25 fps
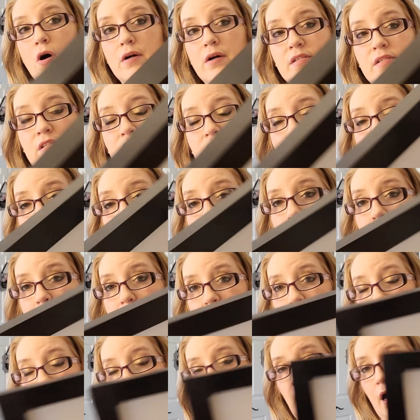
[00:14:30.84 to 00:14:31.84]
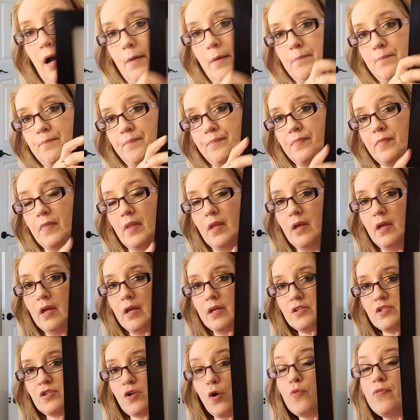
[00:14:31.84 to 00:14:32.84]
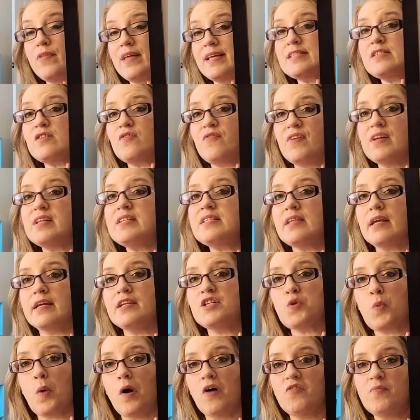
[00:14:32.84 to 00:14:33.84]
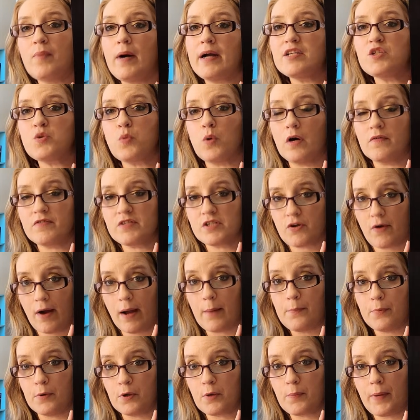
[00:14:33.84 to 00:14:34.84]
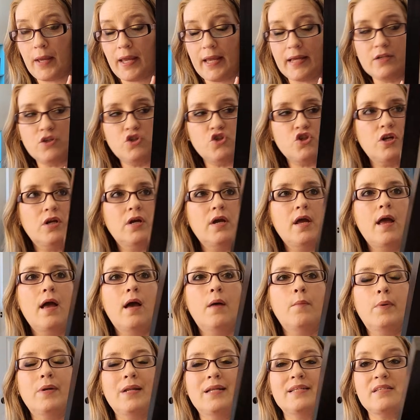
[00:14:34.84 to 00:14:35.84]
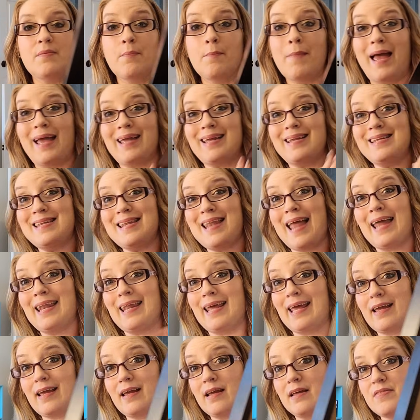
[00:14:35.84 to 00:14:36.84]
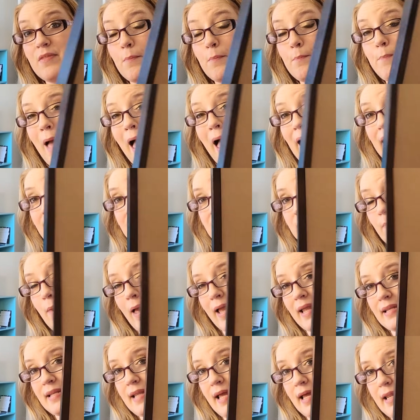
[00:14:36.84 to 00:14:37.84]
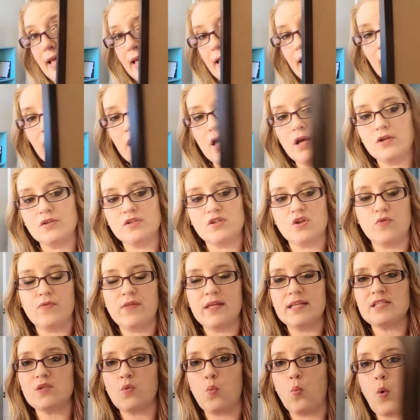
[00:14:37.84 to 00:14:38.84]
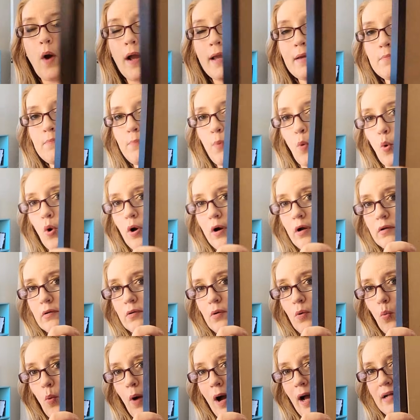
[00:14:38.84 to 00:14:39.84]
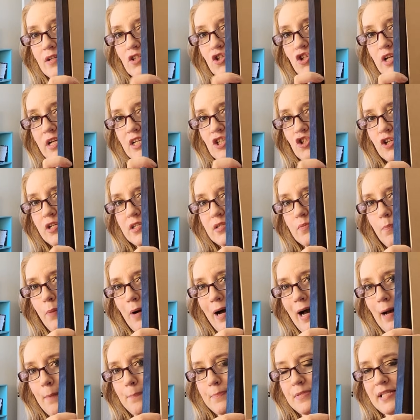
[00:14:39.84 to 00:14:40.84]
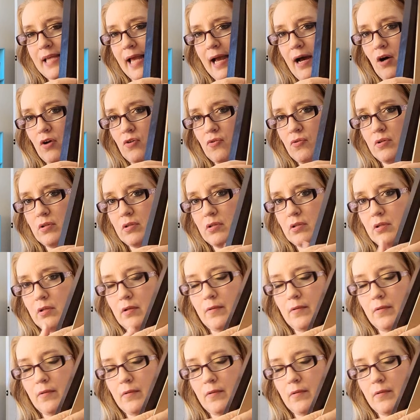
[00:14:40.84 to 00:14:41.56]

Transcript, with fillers: on scrapbook.com. So this fits a 12 by 12 scrapbook page, but it's magnetic. The back is magnetic. So this whiteboard, watch, it just pops out.